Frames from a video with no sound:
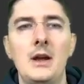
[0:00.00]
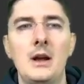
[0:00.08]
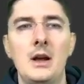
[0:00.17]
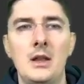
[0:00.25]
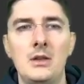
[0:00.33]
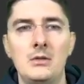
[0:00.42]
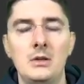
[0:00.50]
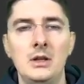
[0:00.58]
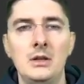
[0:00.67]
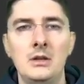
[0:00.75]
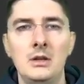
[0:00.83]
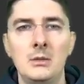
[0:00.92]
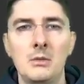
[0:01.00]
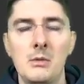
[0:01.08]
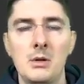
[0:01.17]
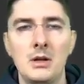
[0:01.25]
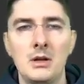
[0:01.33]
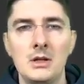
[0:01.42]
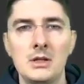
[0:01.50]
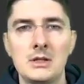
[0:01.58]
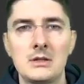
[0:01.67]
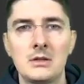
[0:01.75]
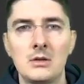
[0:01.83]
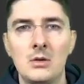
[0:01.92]
Underneath, we will
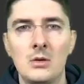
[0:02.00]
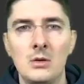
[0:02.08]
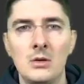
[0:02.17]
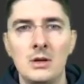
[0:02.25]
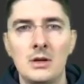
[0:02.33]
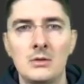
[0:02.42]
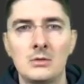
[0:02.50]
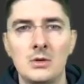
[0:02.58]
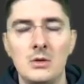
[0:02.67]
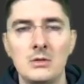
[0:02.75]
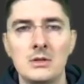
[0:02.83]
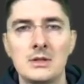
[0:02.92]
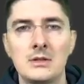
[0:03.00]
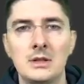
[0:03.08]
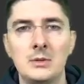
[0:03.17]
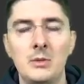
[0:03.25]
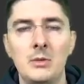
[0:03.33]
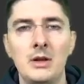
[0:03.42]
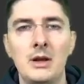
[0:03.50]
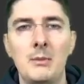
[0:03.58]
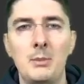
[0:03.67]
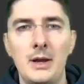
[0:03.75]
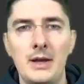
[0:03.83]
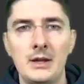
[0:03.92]
list all our roles that we will
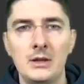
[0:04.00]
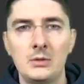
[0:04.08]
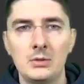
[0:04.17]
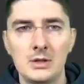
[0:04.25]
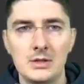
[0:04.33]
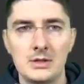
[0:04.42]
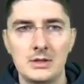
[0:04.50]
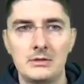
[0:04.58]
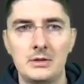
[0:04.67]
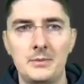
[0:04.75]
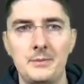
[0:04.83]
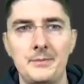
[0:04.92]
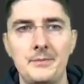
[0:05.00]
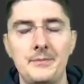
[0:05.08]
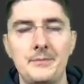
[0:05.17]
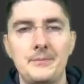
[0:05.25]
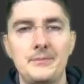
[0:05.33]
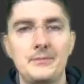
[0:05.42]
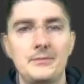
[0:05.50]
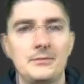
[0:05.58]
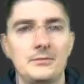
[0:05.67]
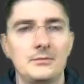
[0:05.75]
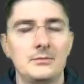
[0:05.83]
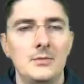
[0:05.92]
apply to this server.
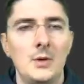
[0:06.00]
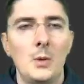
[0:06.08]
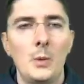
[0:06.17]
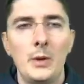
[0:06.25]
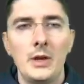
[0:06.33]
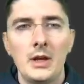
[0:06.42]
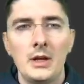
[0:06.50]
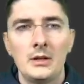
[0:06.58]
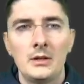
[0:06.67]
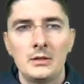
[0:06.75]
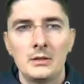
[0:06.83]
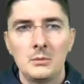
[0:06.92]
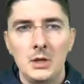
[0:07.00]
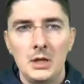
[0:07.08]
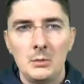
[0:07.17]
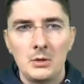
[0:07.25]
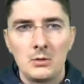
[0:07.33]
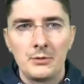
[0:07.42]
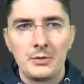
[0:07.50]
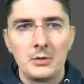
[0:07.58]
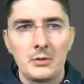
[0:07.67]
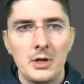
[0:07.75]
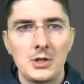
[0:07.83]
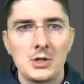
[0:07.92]
We added a minimal
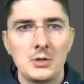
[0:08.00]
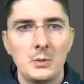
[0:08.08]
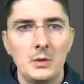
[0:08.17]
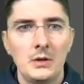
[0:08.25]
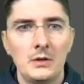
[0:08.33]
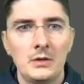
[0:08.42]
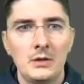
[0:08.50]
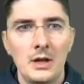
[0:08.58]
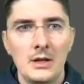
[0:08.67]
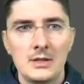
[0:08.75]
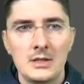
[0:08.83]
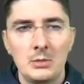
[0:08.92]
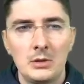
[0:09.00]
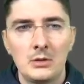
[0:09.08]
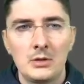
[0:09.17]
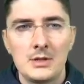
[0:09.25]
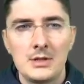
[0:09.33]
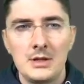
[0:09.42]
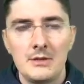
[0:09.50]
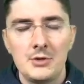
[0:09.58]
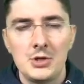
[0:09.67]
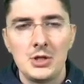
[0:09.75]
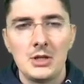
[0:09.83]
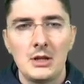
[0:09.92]
configuration with
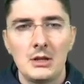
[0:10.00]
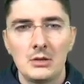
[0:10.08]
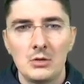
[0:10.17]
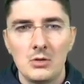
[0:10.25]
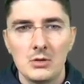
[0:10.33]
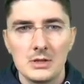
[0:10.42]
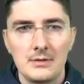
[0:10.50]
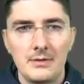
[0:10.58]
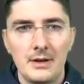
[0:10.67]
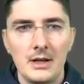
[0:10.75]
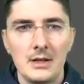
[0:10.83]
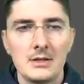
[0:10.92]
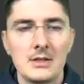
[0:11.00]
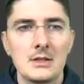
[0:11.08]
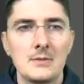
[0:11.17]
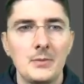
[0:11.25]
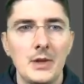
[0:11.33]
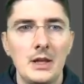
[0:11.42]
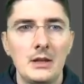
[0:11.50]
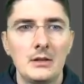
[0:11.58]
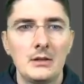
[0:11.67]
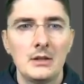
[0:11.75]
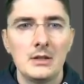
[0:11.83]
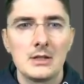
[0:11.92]
ansible.cfg and hosts files, and in